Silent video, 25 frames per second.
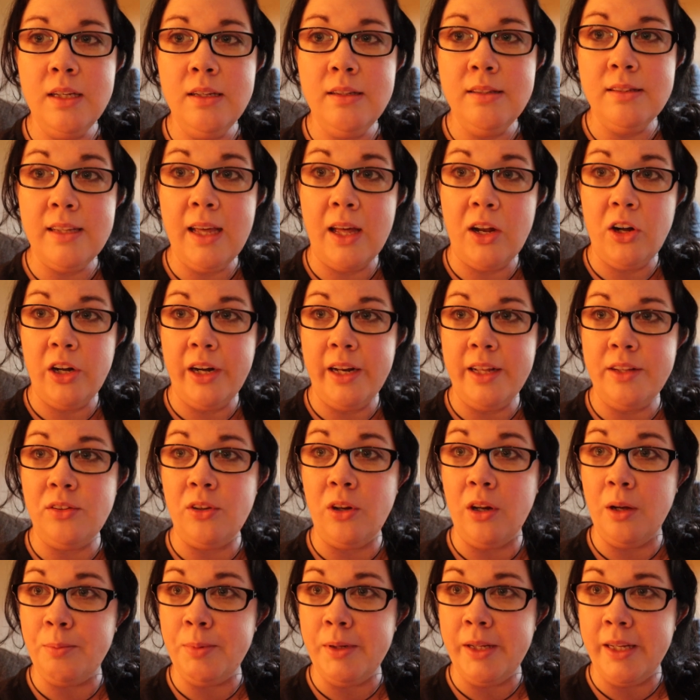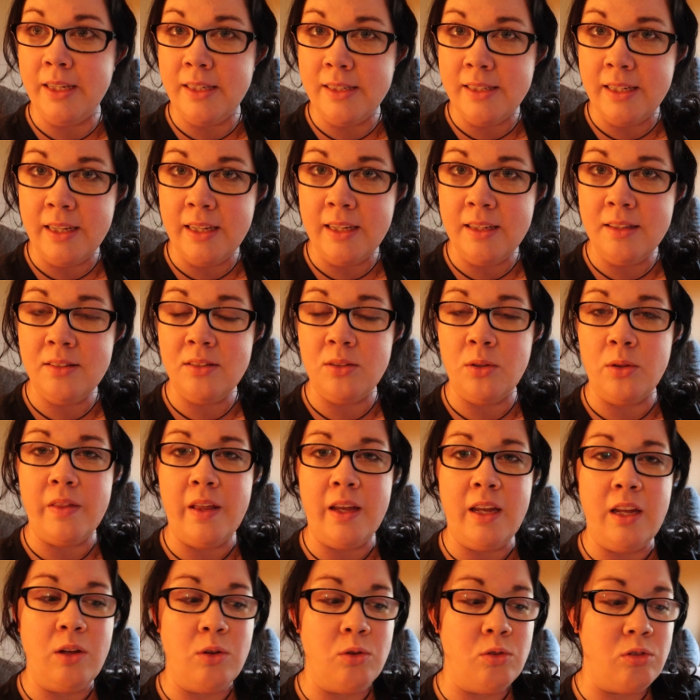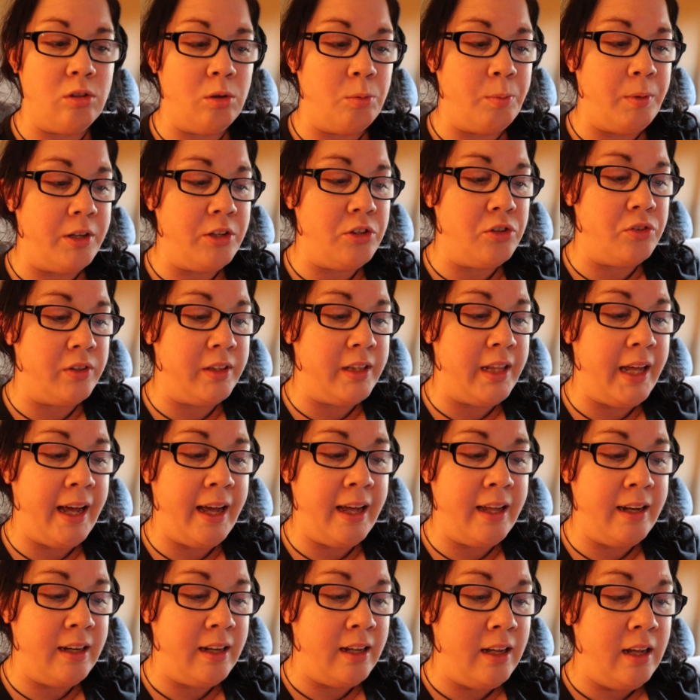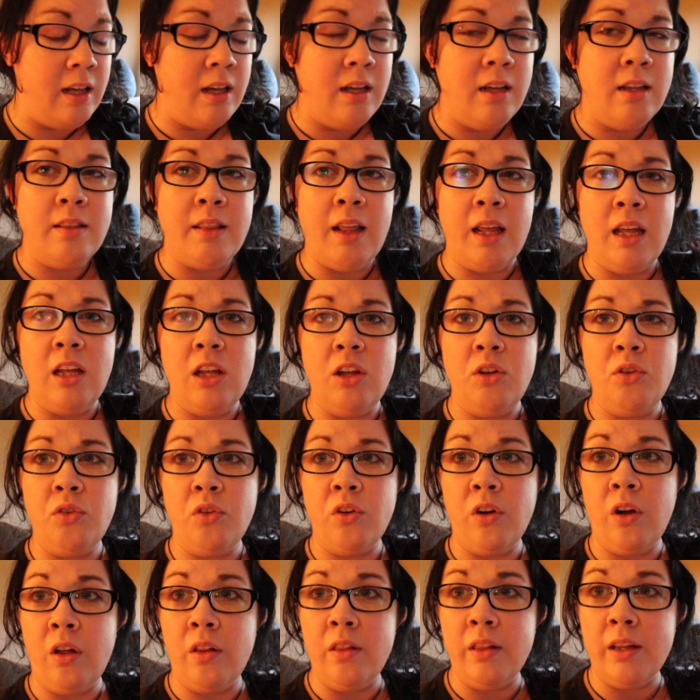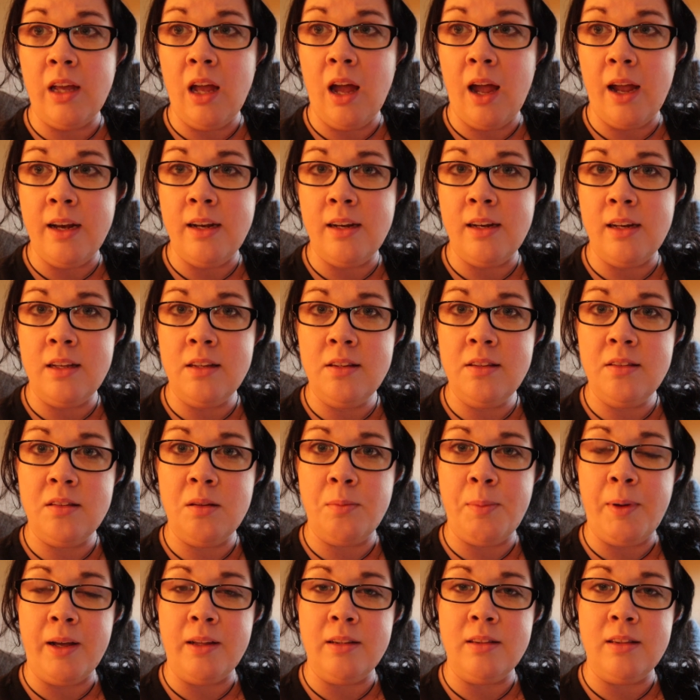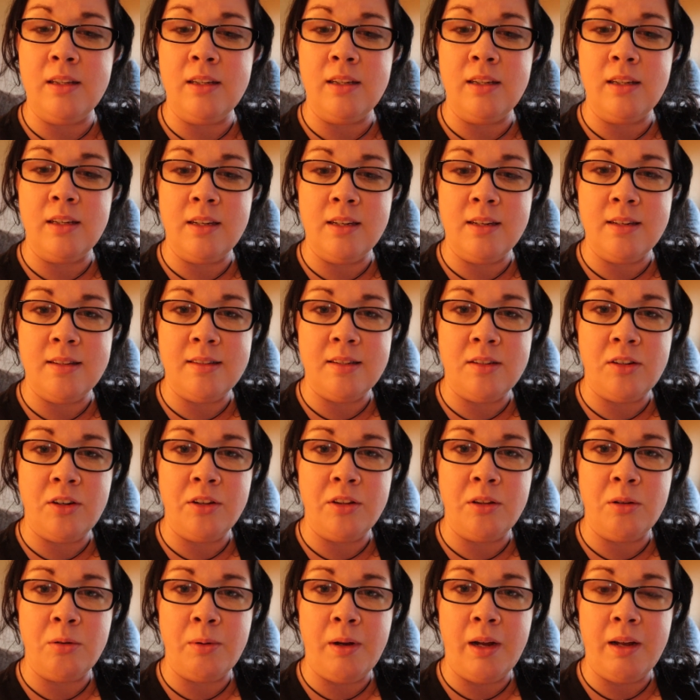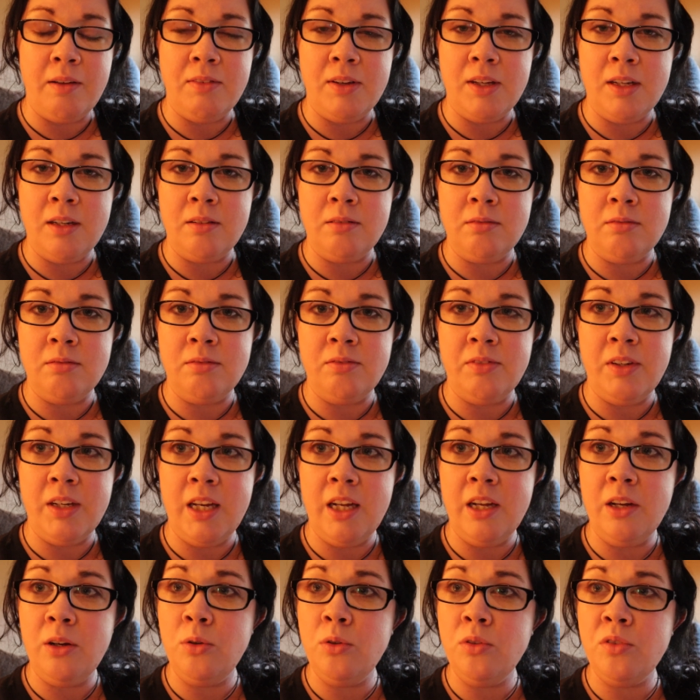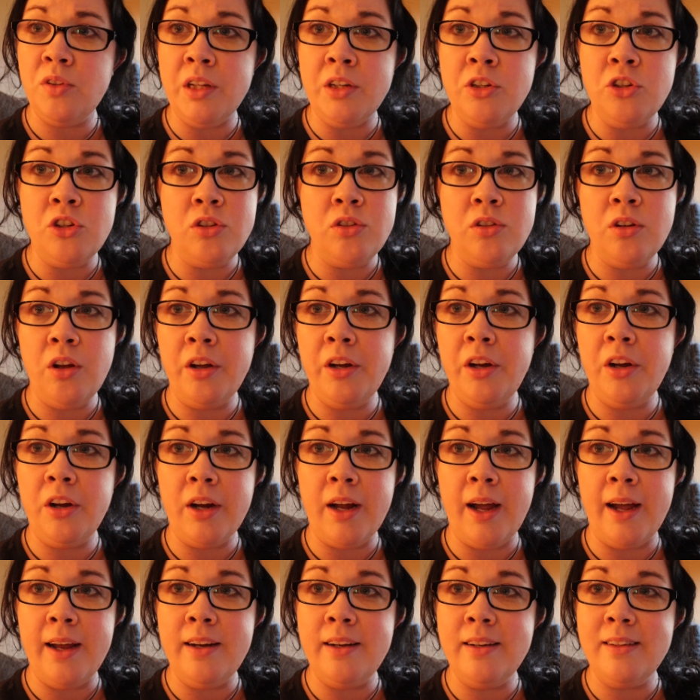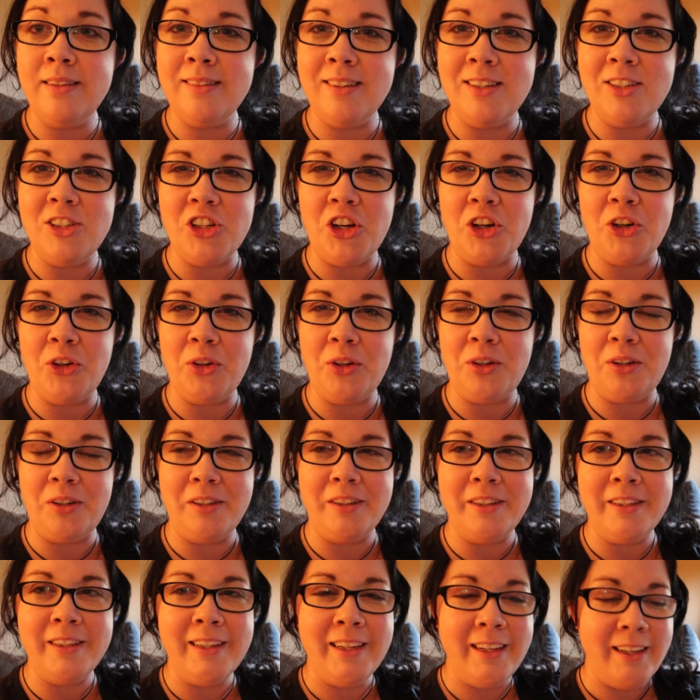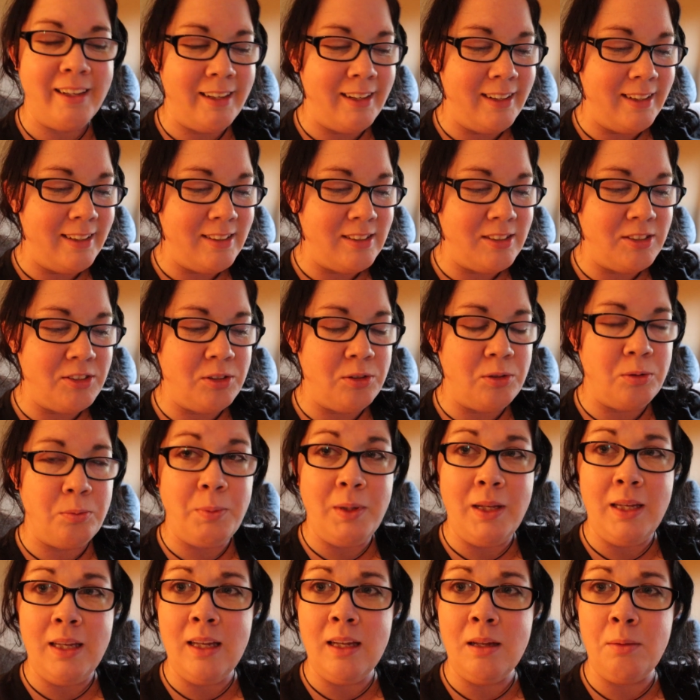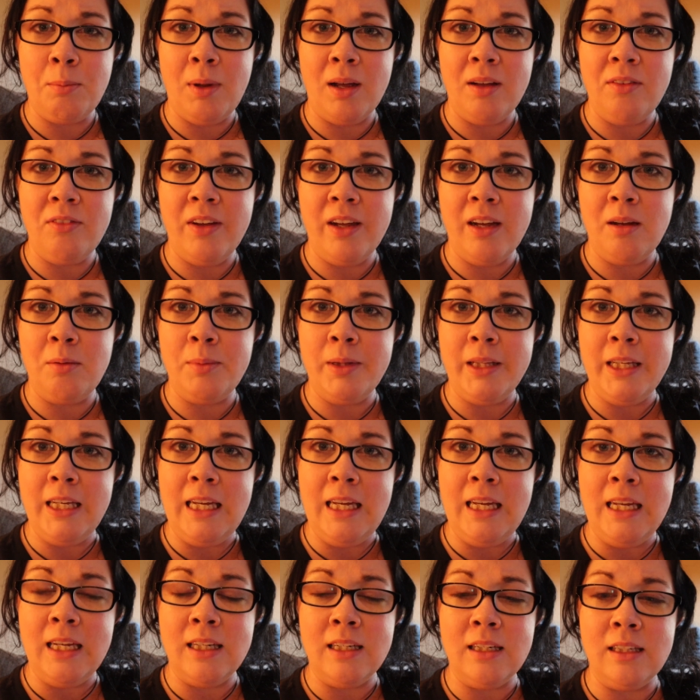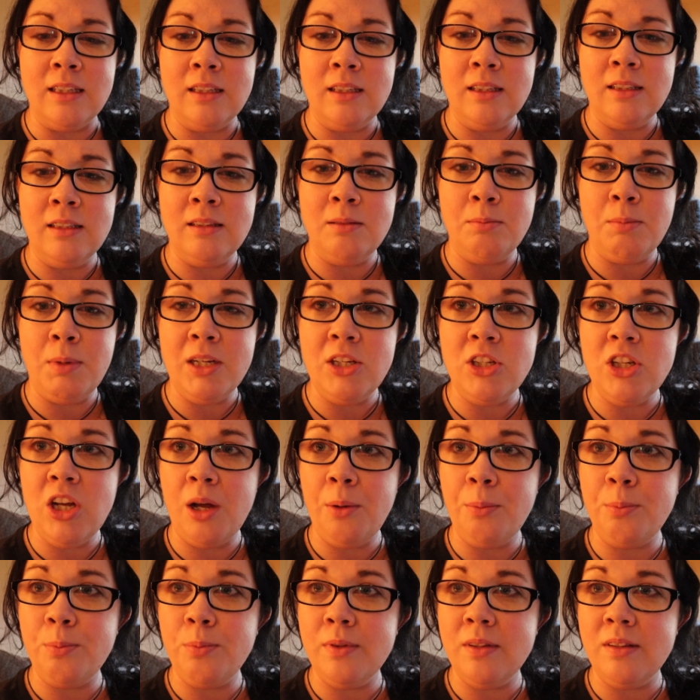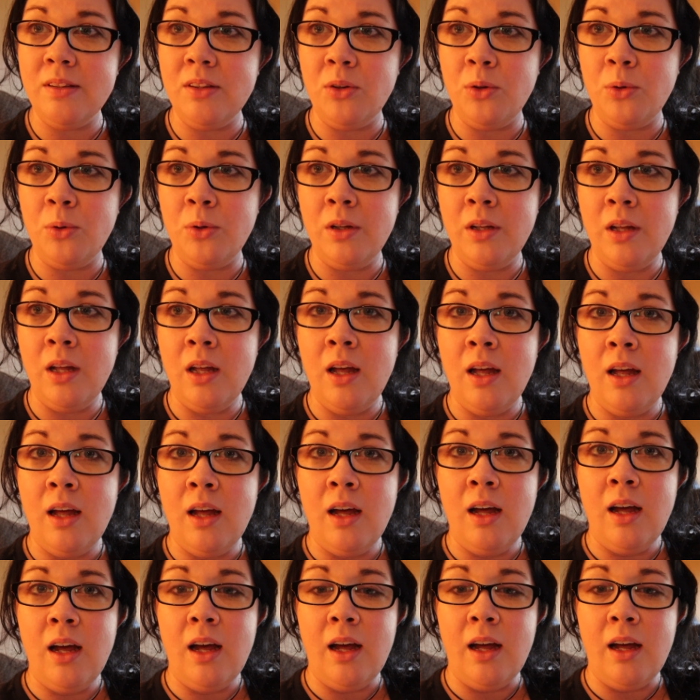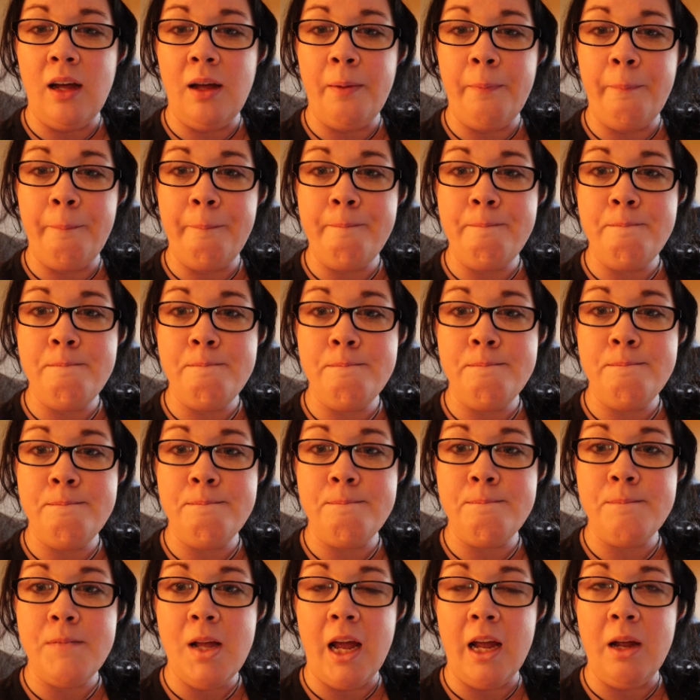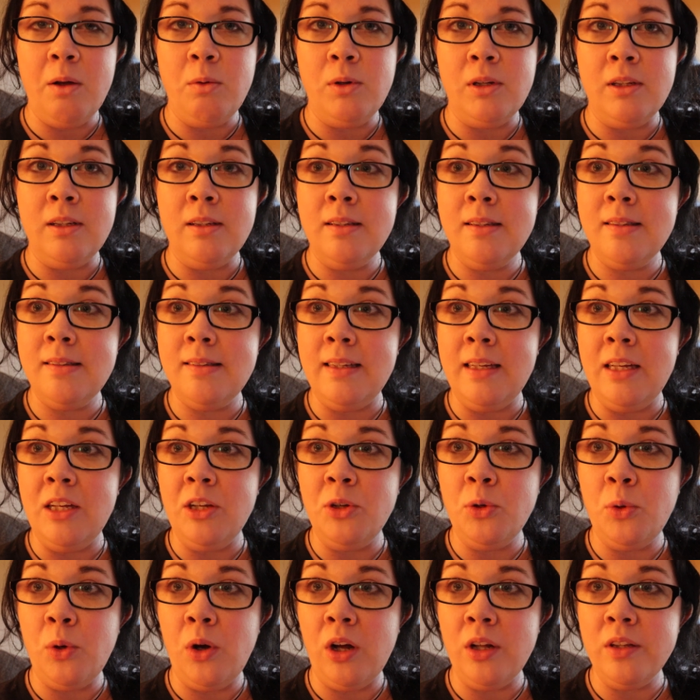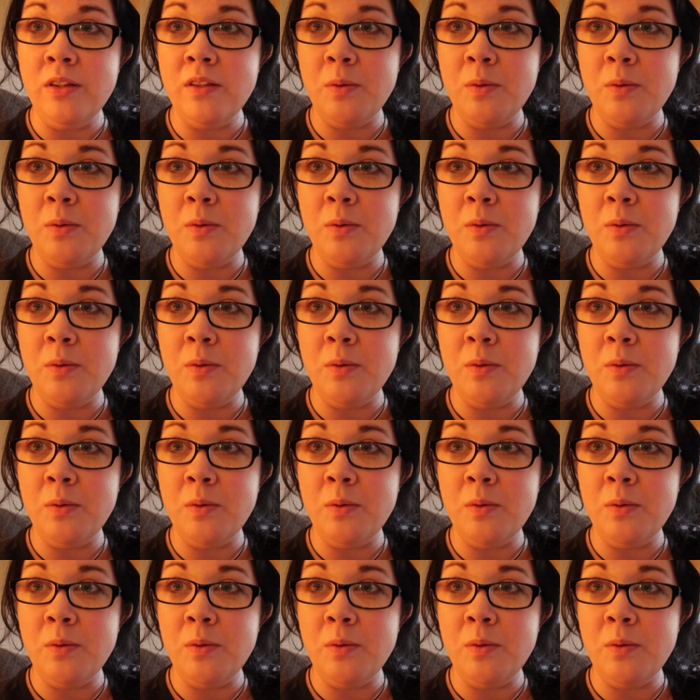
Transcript: Saturdays are update days, so thank you so much for that. Thank you for all the kindness about the Consider the Raven videos, and just all your kindness in general to me and my family and my shop. So I will see you all